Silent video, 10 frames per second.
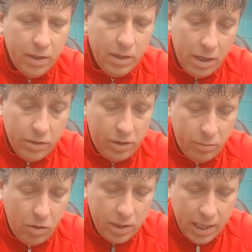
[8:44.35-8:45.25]
And there's some
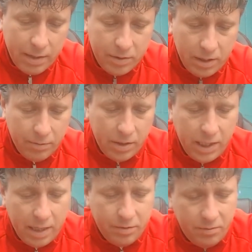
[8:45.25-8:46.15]
nice games in there. I'm going to
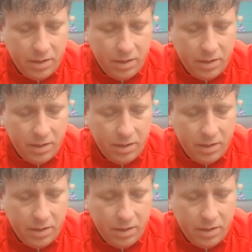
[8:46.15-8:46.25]
keep some of